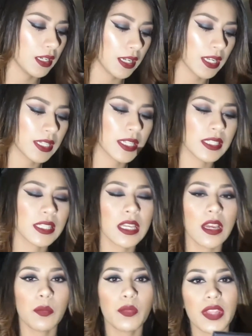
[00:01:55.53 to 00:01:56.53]
It does
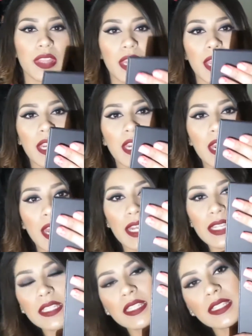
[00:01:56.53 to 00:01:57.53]
come with a
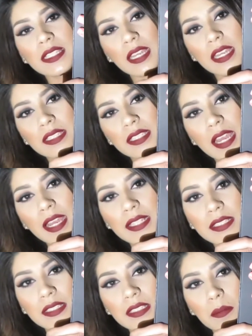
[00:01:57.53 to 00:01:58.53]
nice
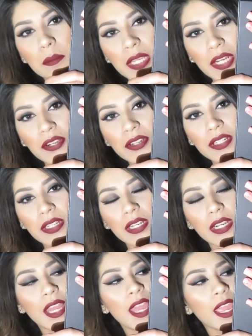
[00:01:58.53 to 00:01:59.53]
sized mirror,
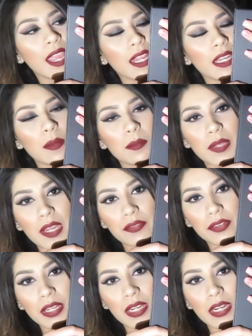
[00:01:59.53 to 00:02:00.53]
and I'm
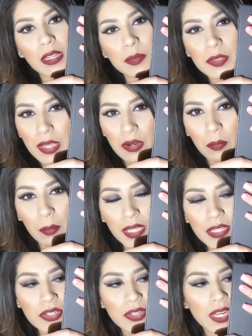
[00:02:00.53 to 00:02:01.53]
covering it up so I don't
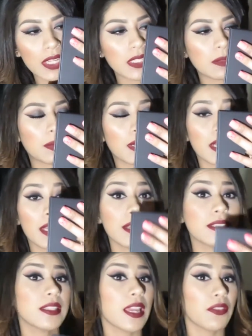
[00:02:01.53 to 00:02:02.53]
blind you guys, but it
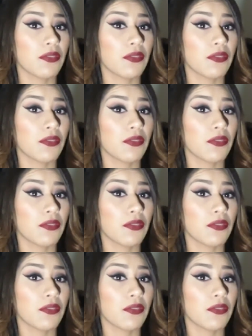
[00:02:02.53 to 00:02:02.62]
is a